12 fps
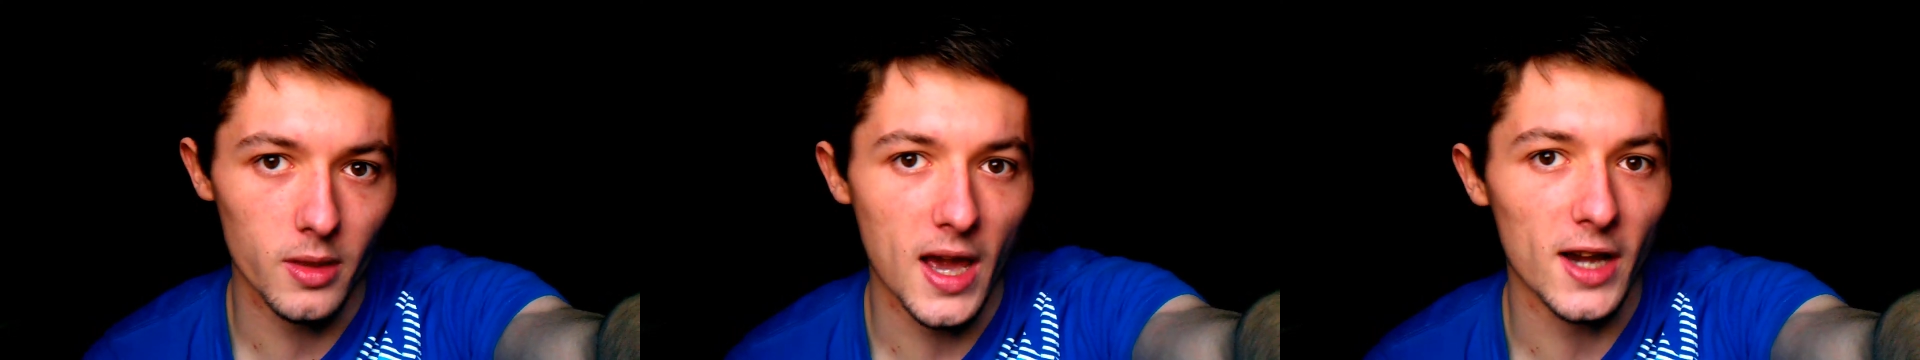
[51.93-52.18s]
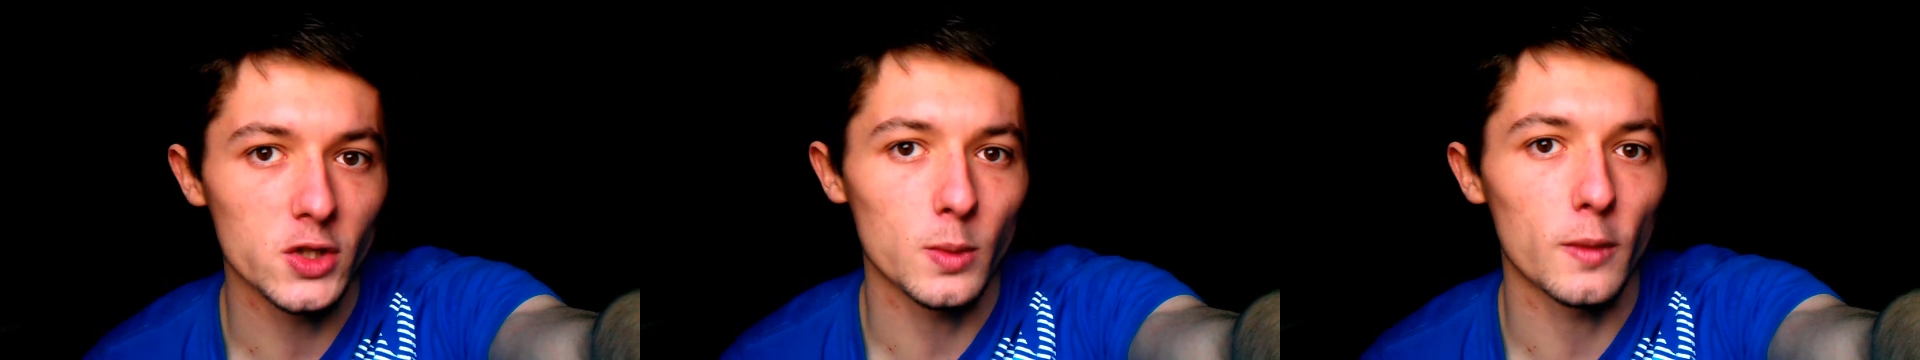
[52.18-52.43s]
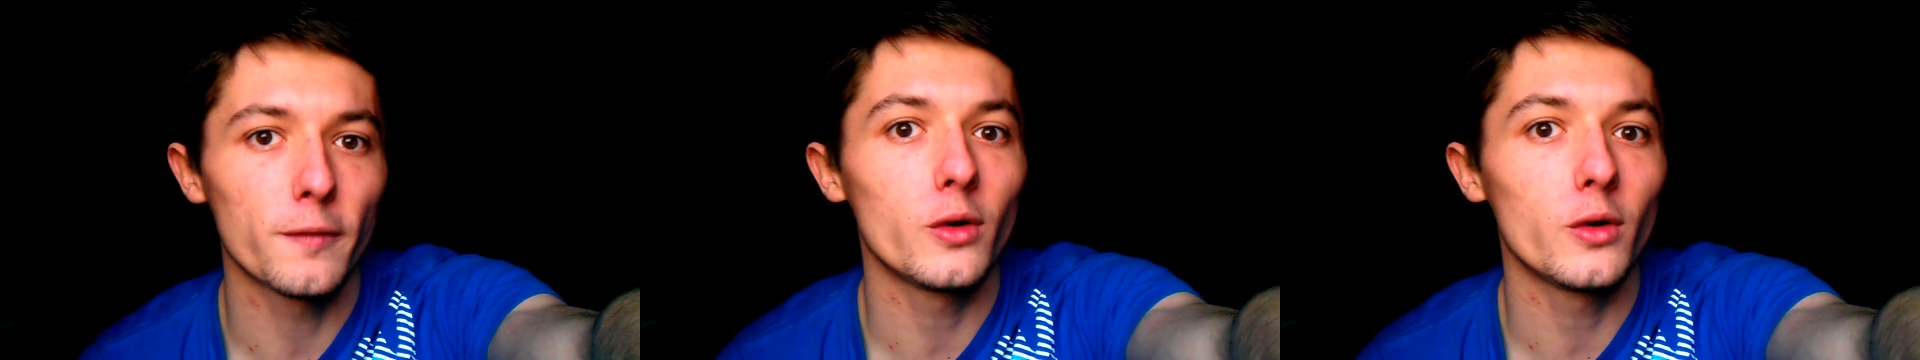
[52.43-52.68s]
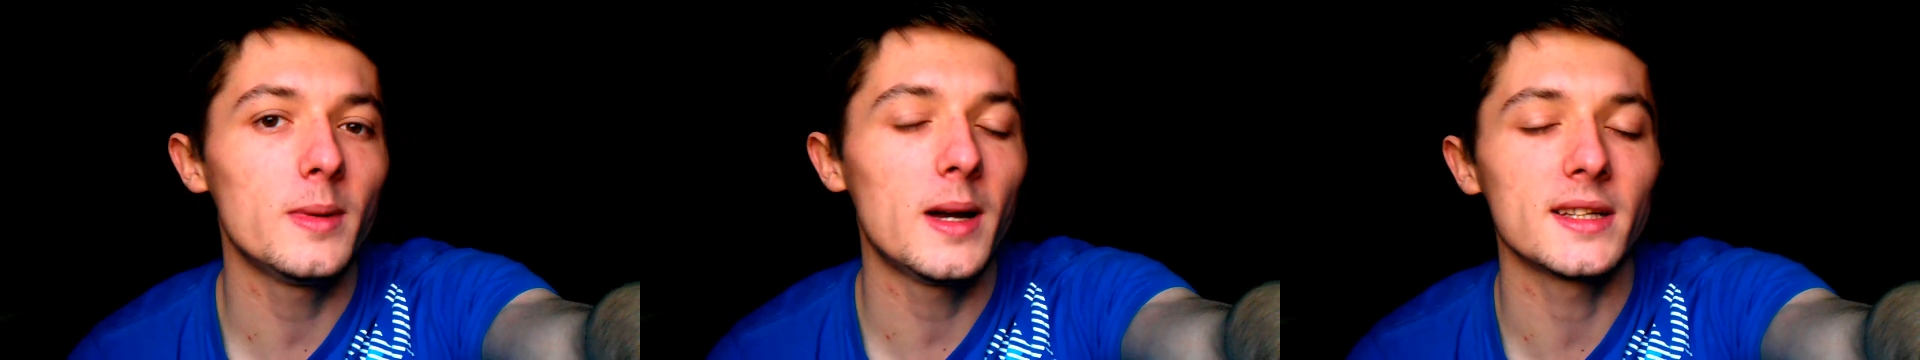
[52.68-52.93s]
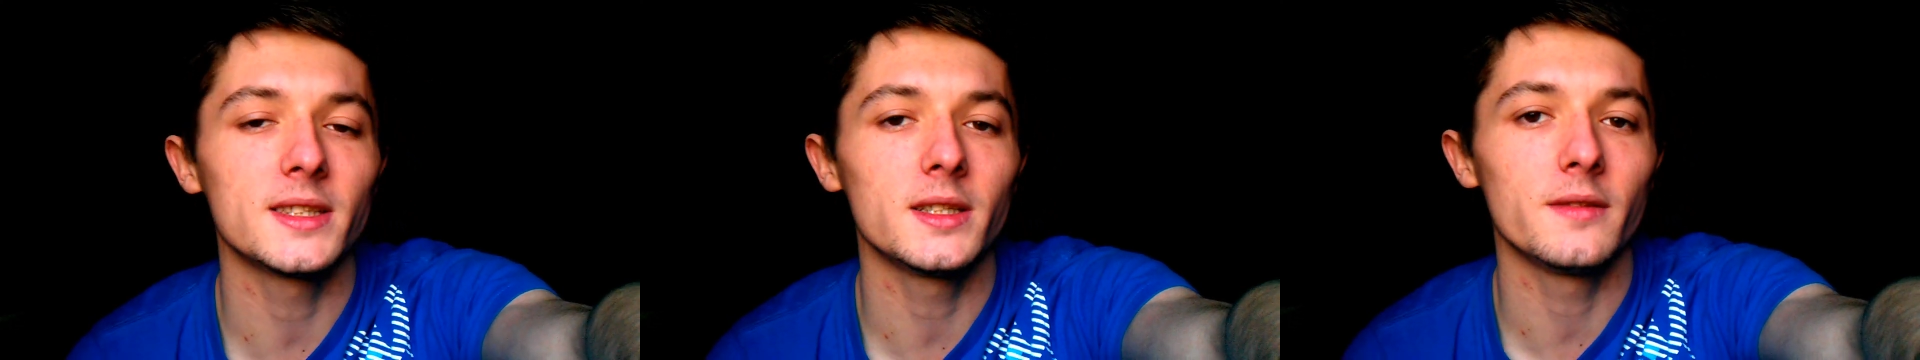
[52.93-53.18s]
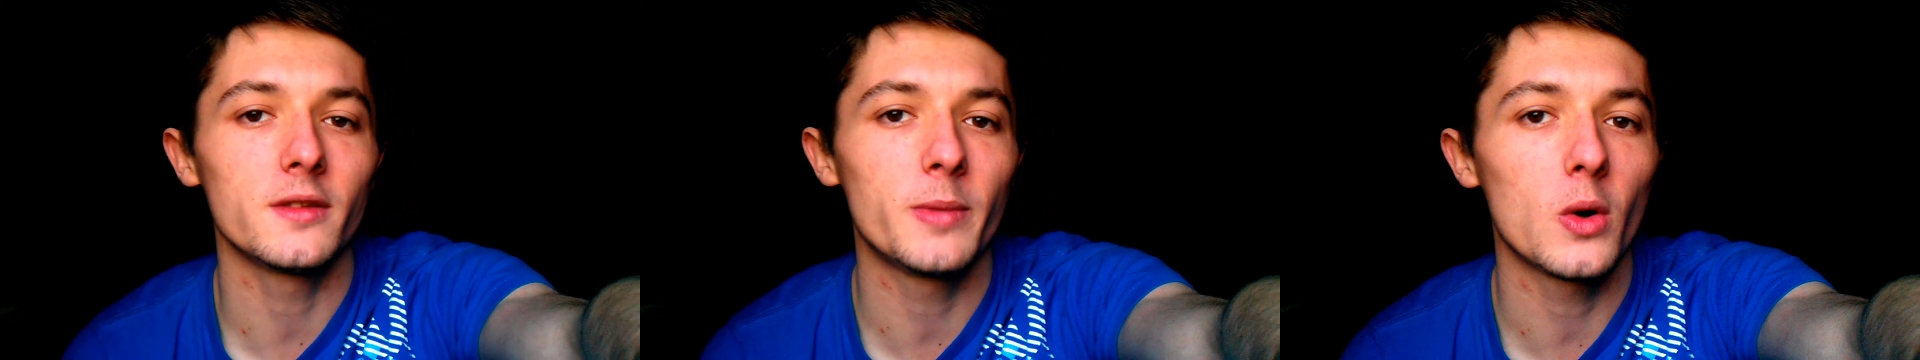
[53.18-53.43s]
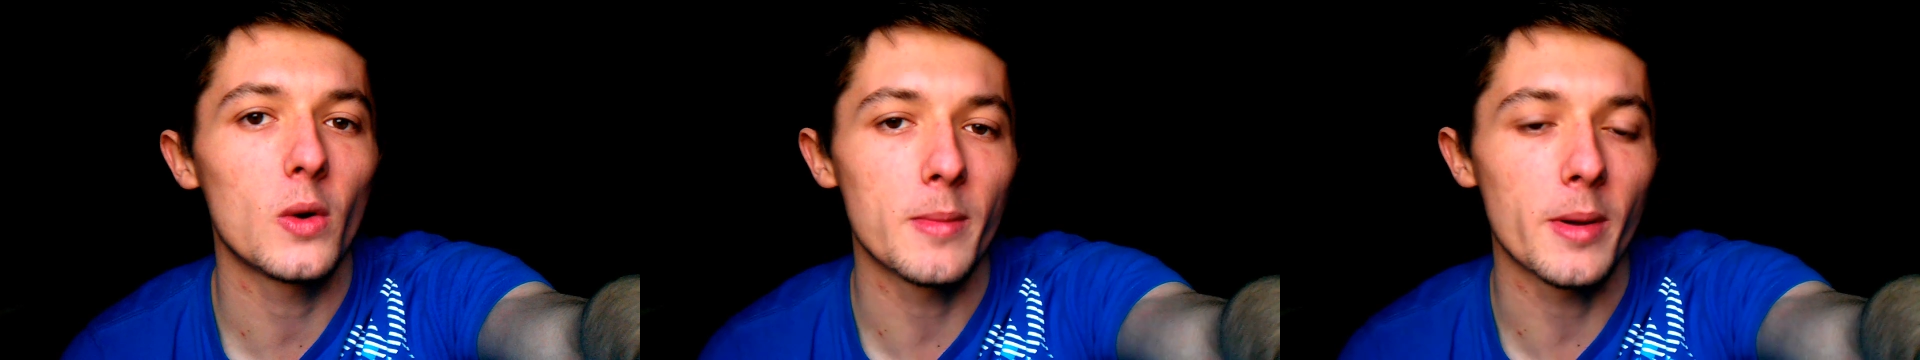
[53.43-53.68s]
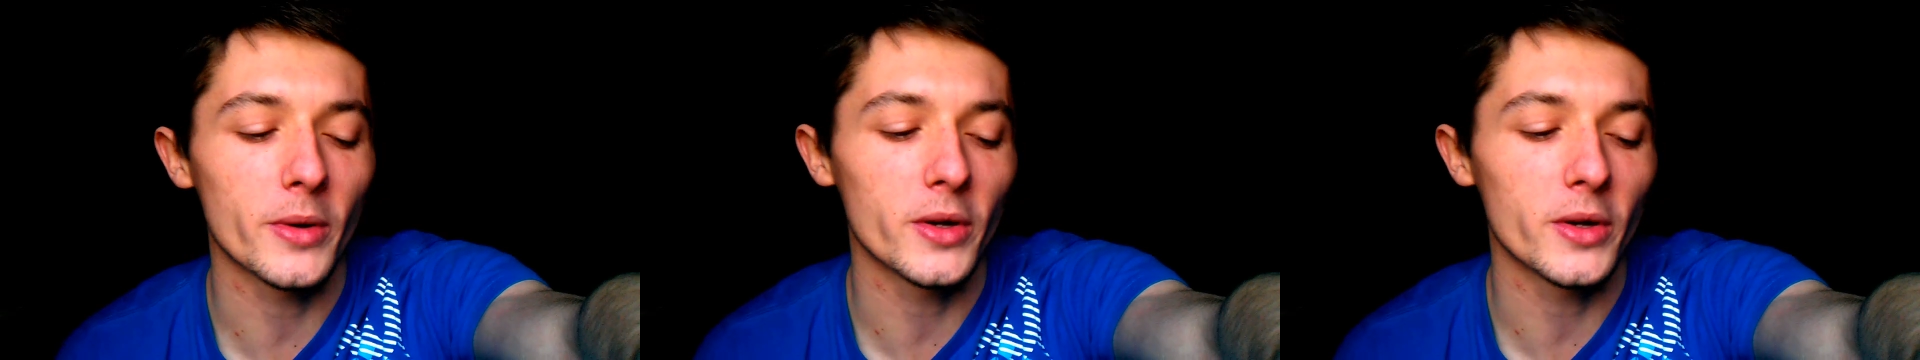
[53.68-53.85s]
the actual formatting of the poem,